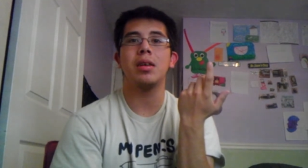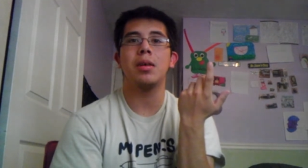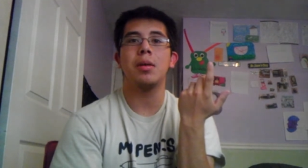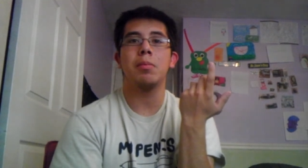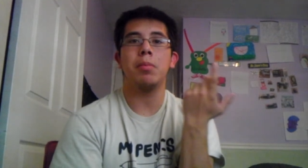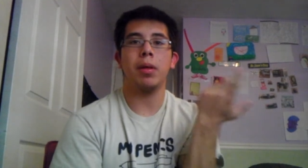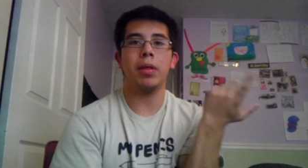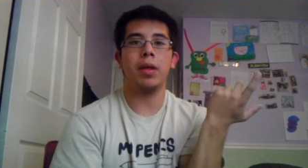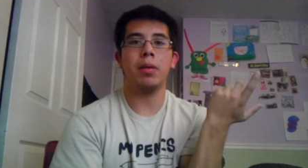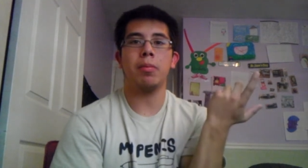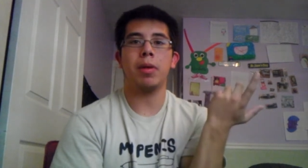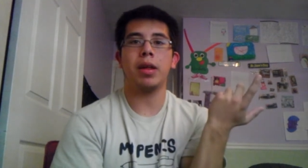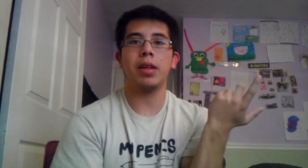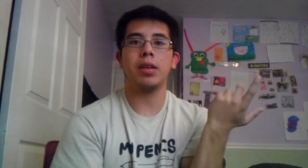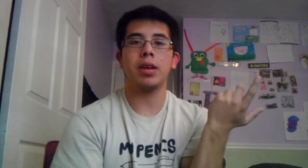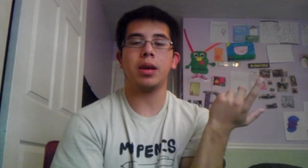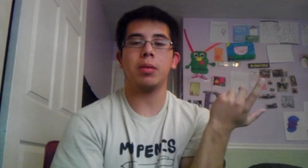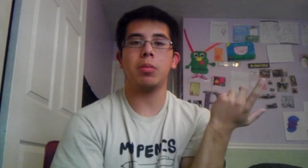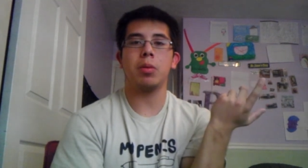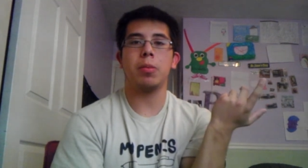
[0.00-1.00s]
but then by the
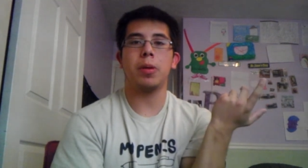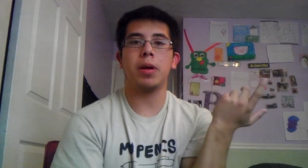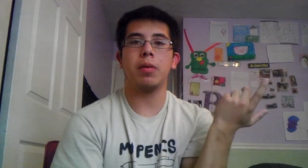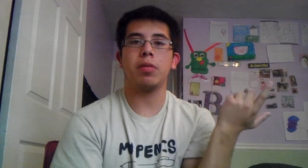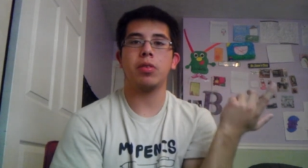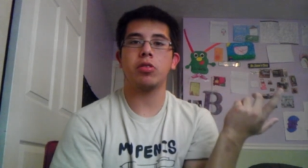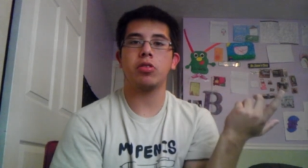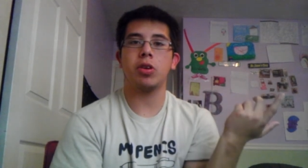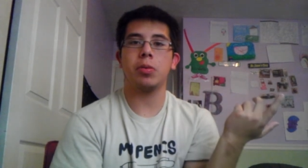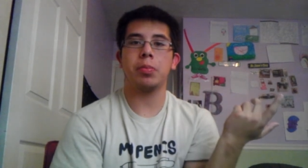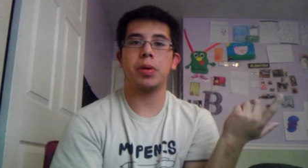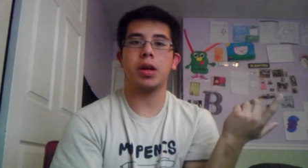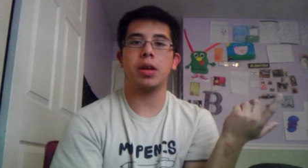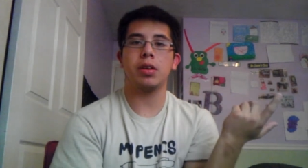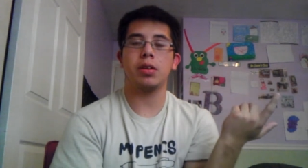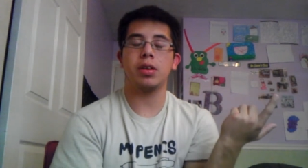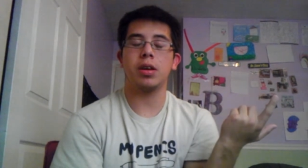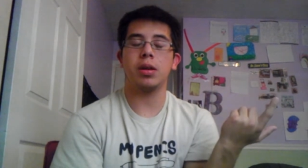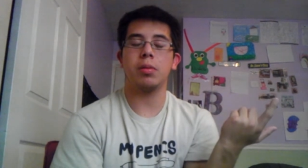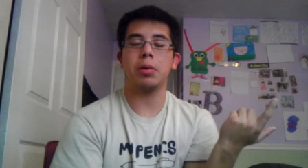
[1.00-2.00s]
time you pay for shipping,
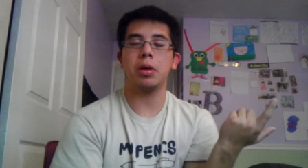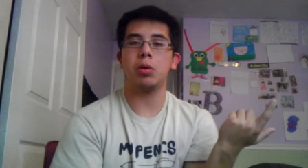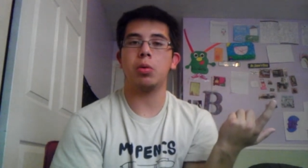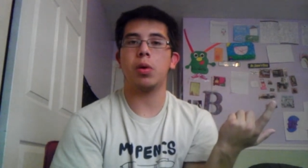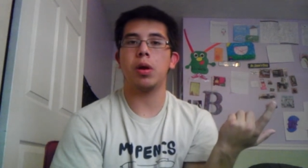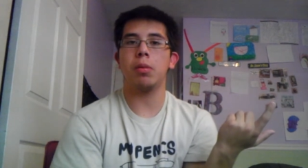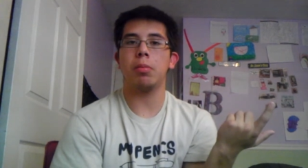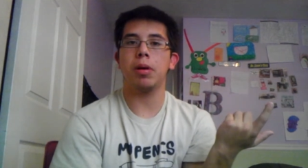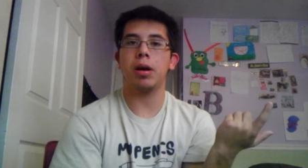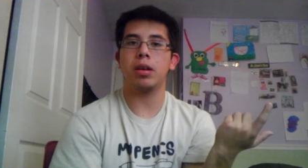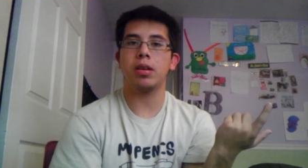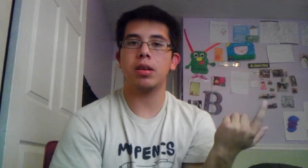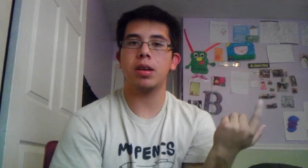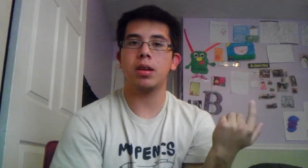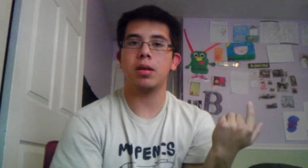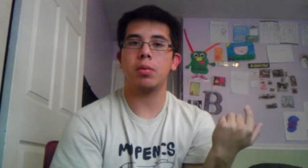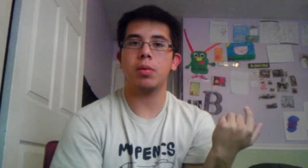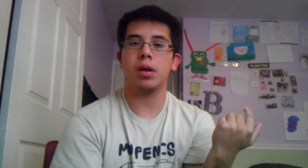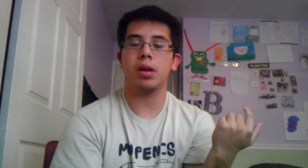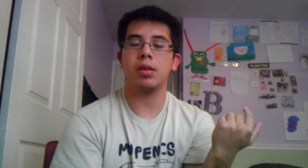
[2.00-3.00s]
it's going to be $20
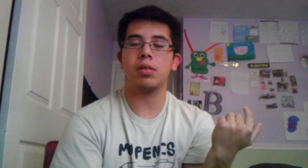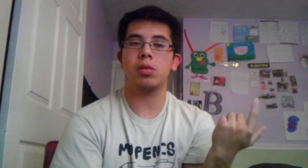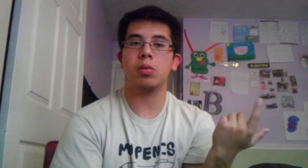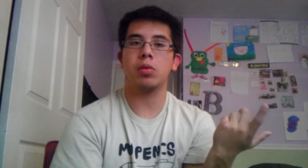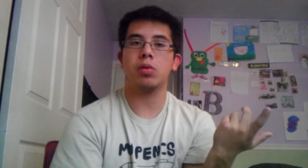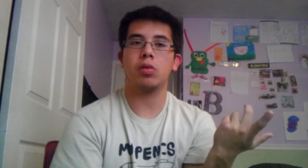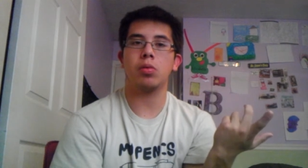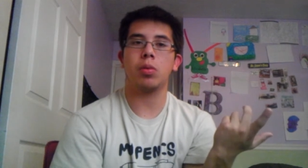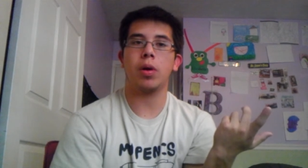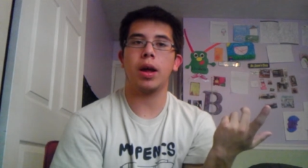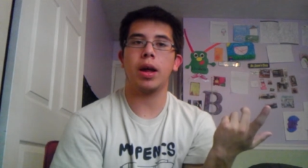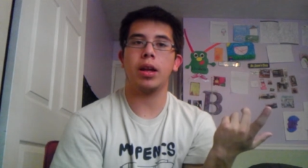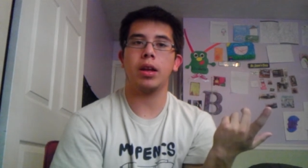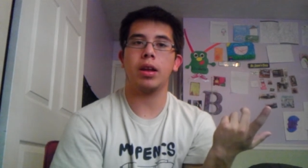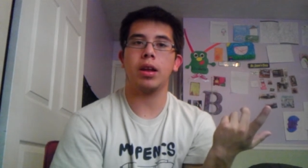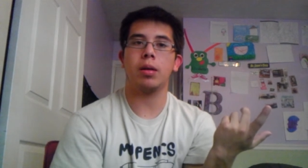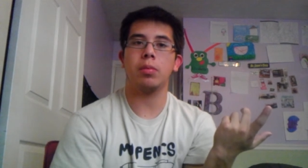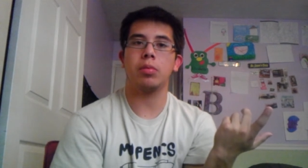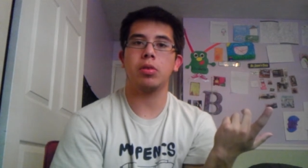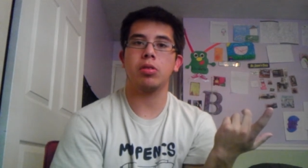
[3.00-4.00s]
anyways, which is why I
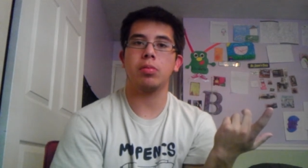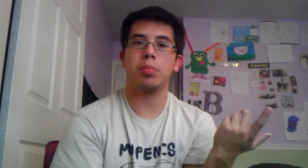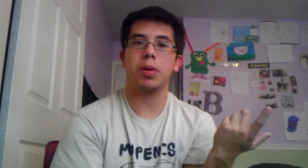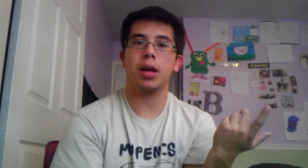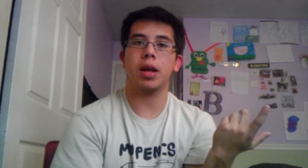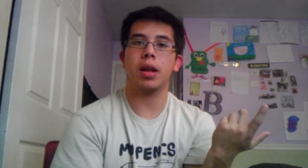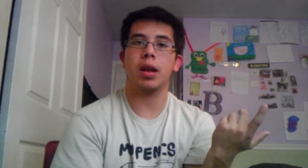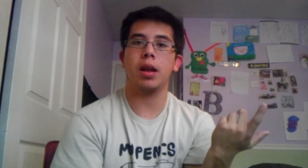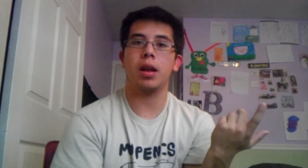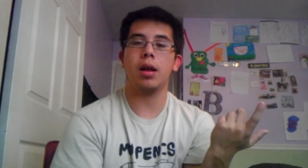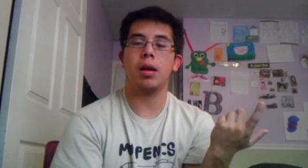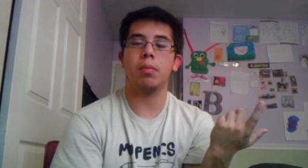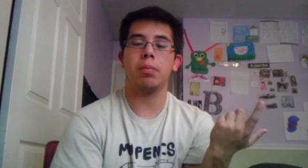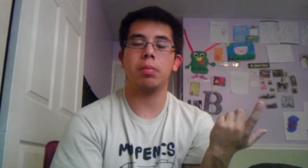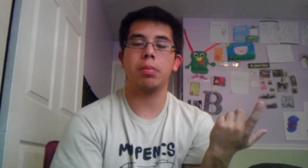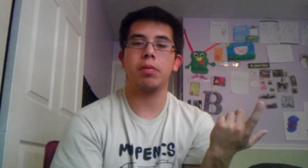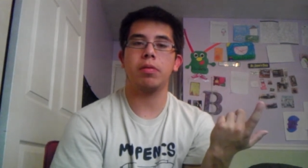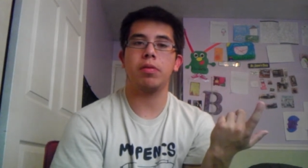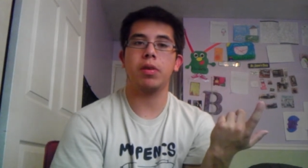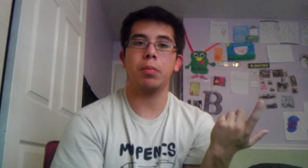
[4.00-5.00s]
ended up just picking it up
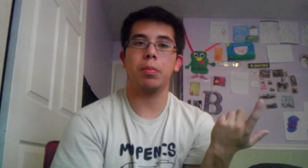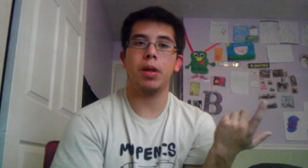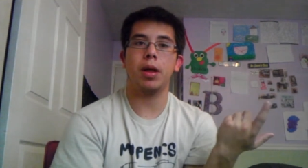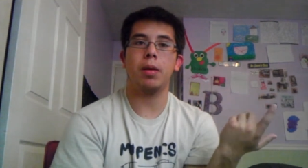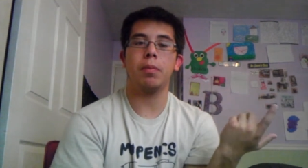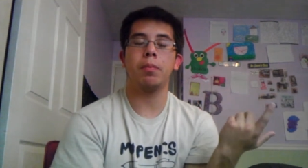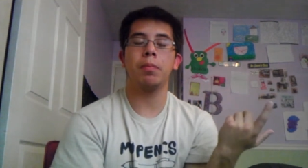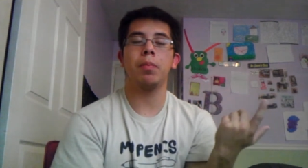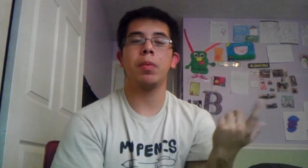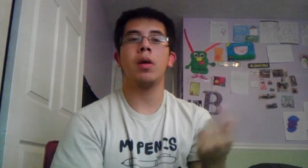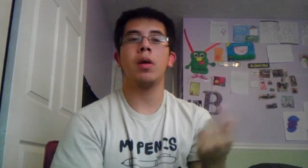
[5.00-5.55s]
from them.